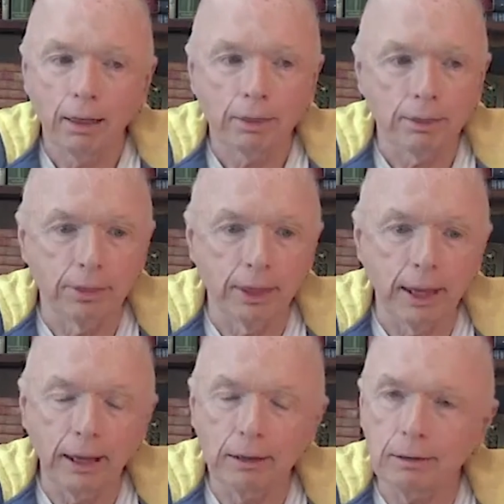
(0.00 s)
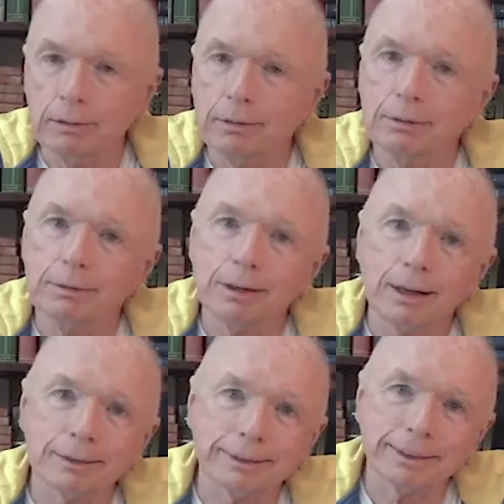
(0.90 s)
they do
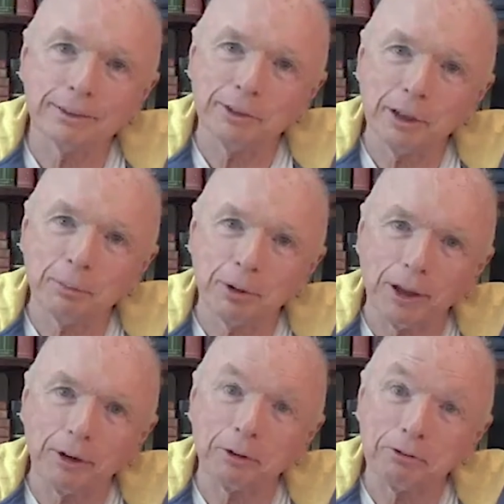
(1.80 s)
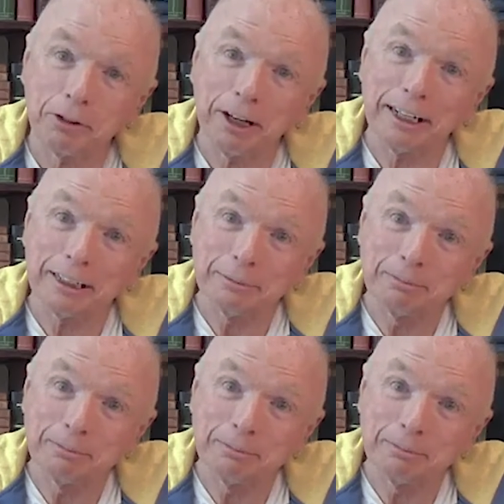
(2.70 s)
not give up without a fight.